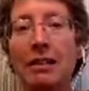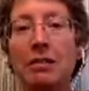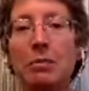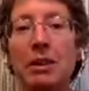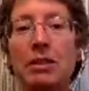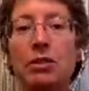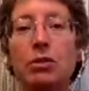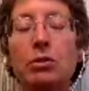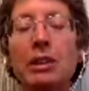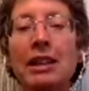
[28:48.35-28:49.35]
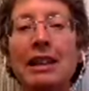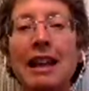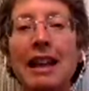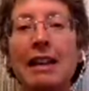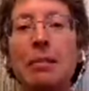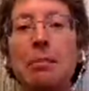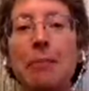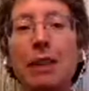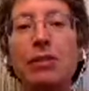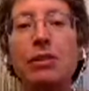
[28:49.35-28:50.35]
It means doing it in a
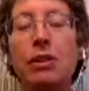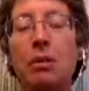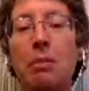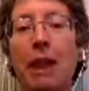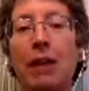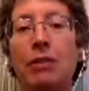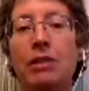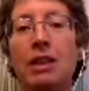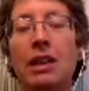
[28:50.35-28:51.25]
measured amount